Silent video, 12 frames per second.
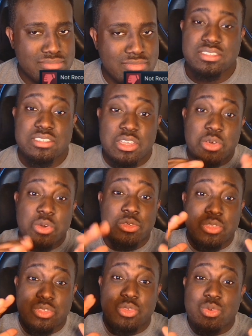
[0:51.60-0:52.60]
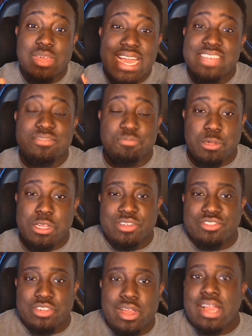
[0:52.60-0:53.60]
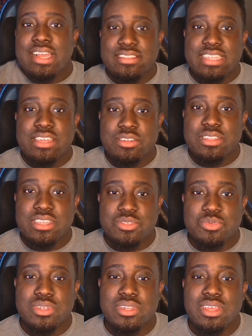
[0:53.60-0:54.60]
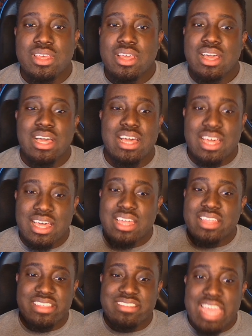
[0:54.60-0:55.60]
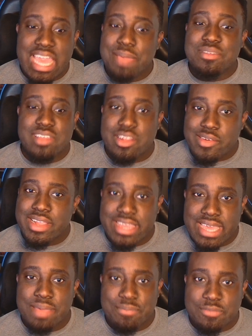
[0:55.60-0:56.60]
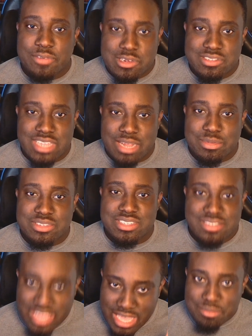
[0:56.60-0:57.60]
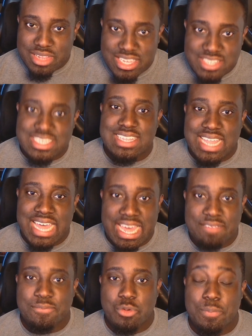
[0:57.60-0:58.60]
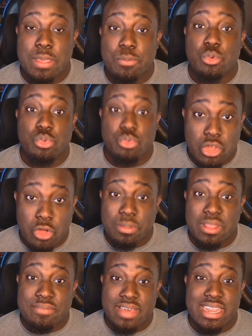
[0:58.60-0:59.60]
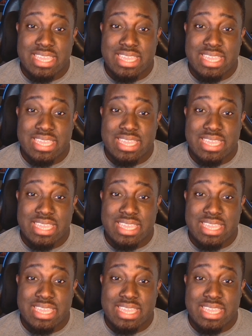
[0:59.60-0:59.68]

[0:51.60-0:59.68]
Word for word: So, you guys pretty much know how I stand on this one. Uh, this game is a great game for first timers. This game does a lot for people who don't play fighting